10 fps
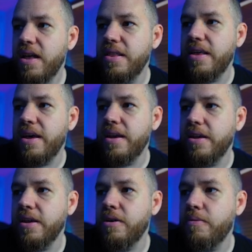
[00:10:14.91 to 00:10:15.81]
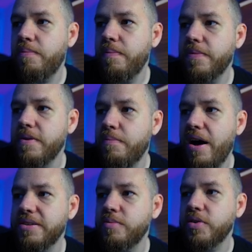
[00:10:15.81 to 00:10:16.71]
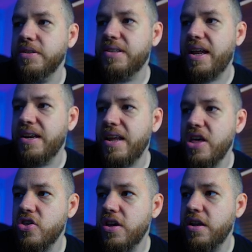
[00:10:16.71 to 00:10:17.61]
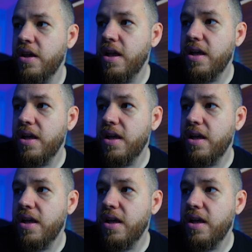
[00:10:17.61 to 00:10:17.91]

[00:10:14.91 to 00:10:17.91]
then, you know, some possible consolidation,